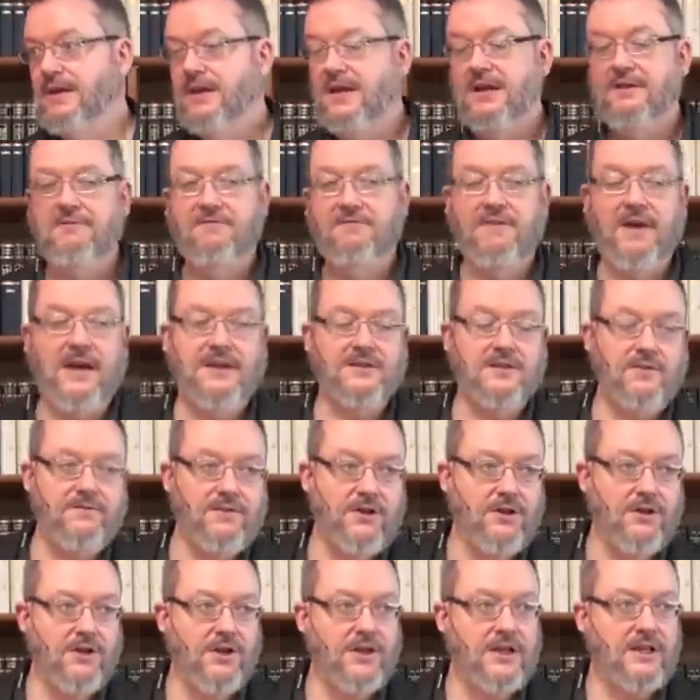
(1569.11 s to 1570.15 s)
In fact, if
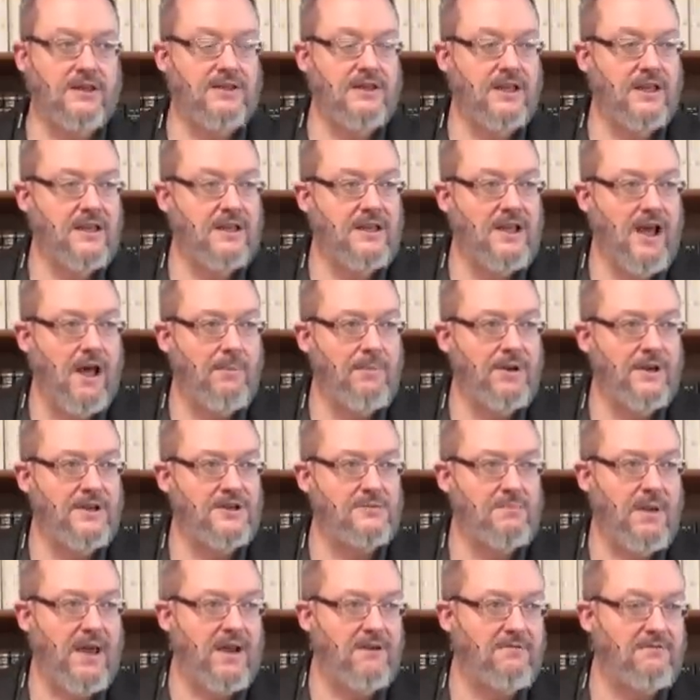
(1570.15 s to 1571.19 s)
you look at the
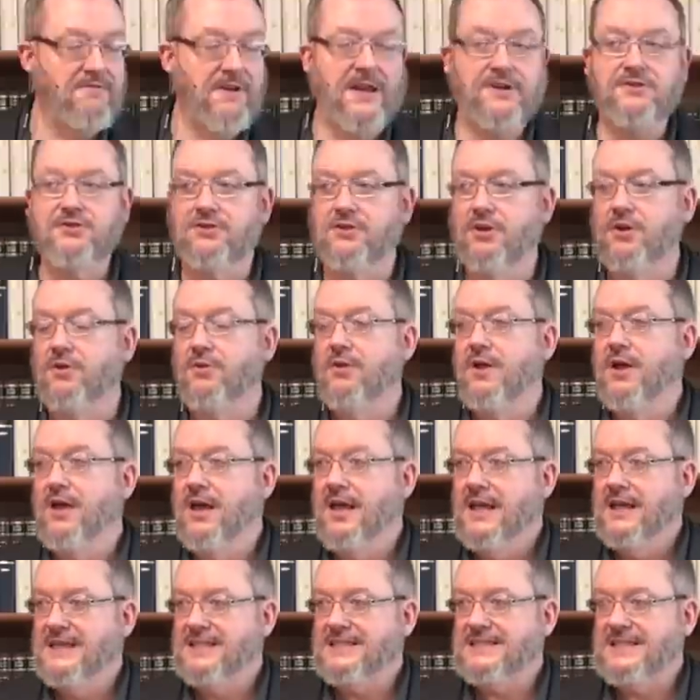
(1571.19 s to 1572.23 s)
Communist Manifesto,
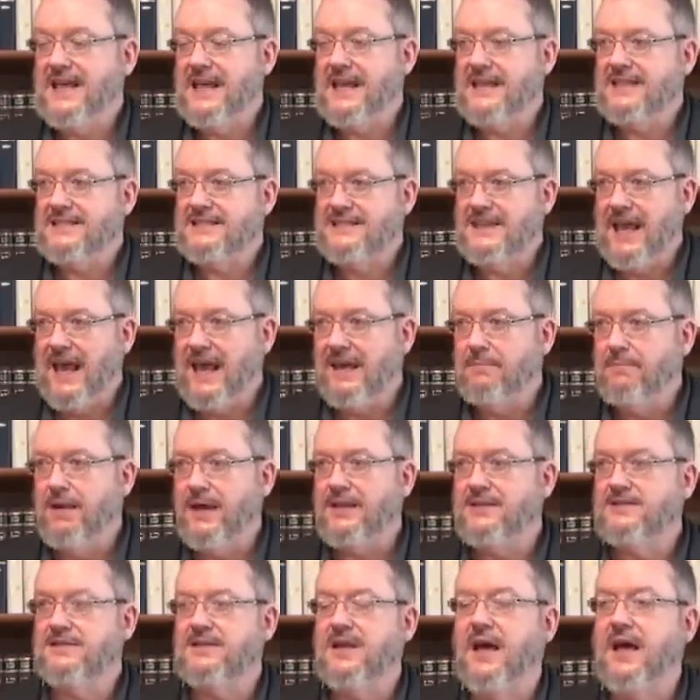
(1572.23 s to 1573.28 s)
set it side by
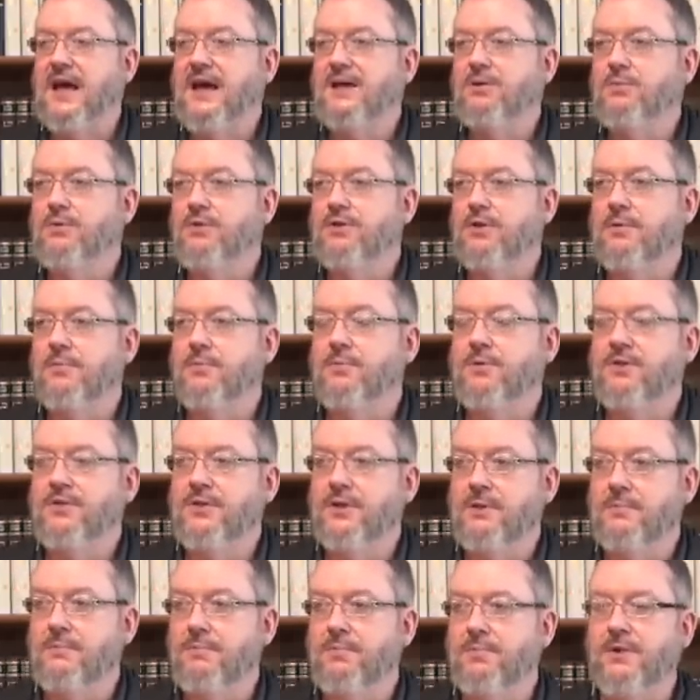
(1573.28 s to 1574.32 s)
side with the, with
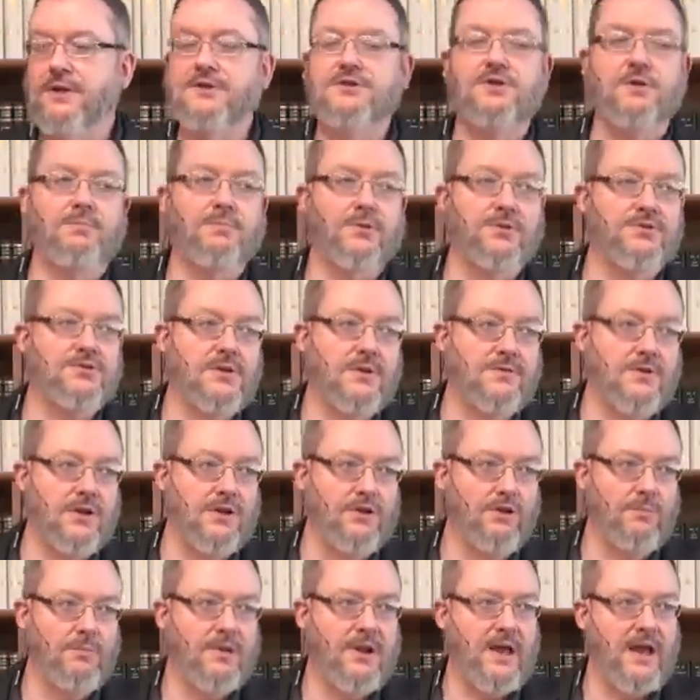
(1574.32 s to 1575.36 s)
the principles of the
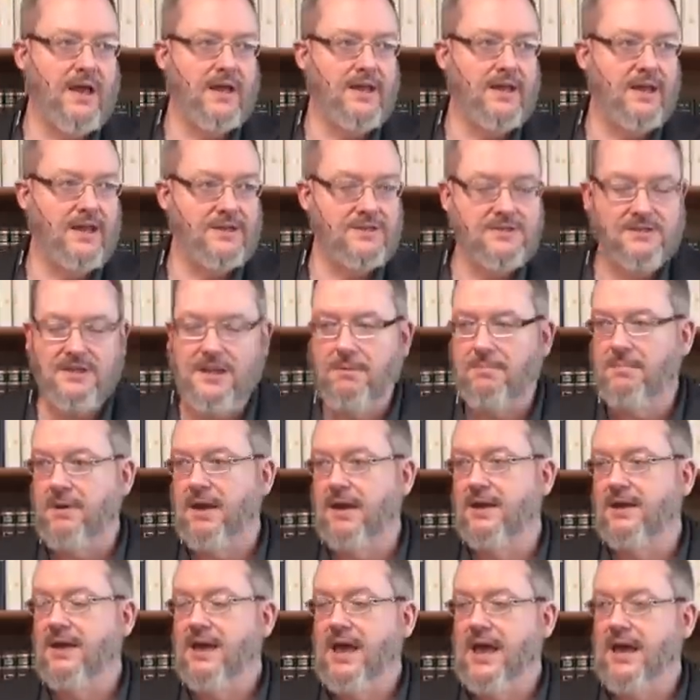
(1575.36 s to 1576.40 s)
Illuminati as set
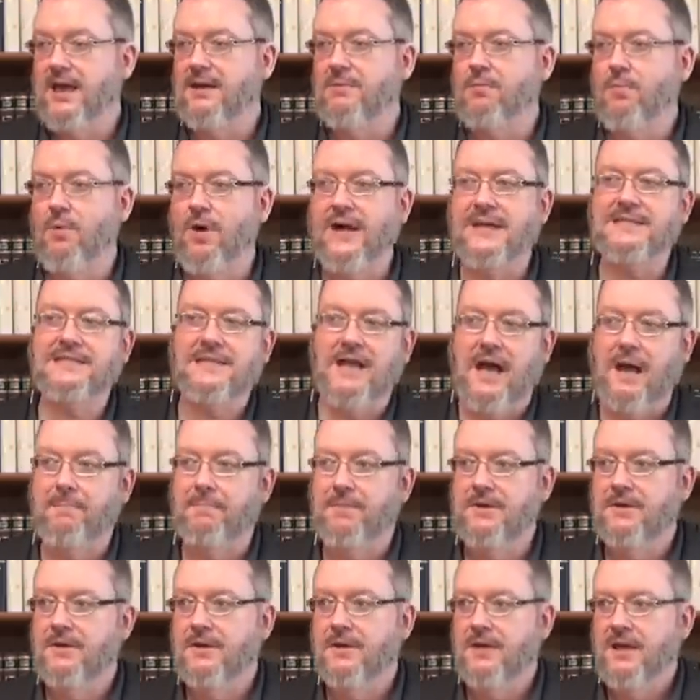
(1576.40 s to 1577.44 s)
by Adam Weishaupt,
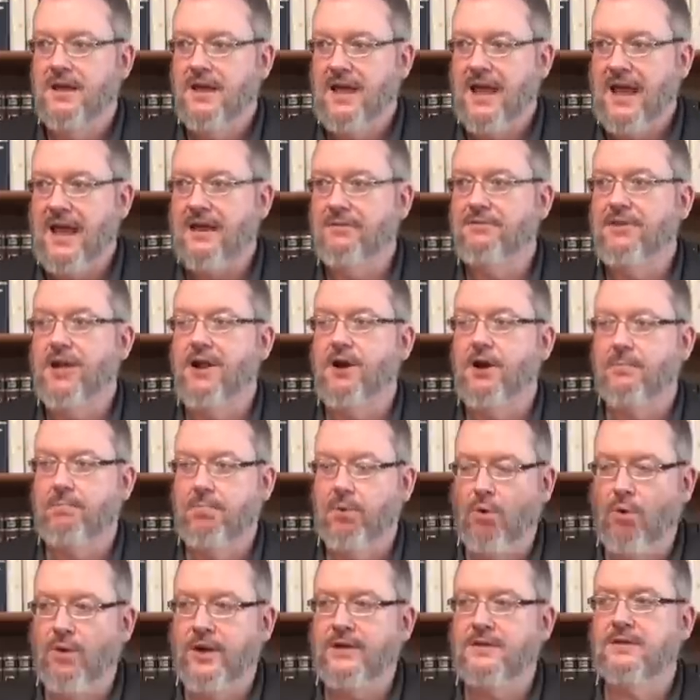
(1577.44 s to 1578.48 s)
and they are
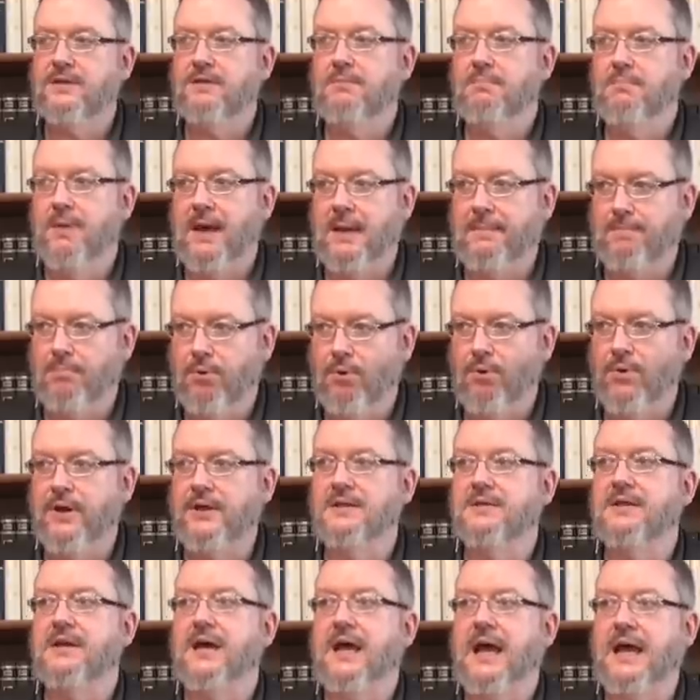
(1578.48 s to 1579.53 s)
point by
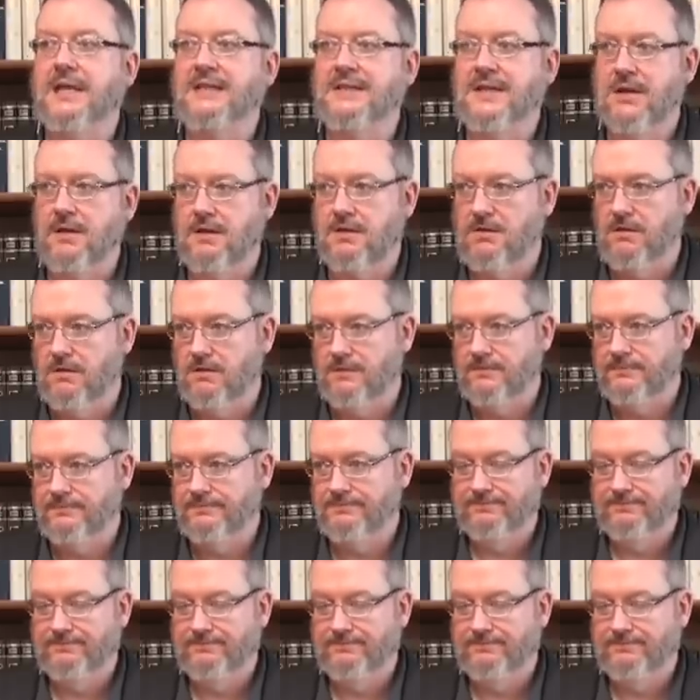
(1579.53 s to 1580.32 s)
point identical.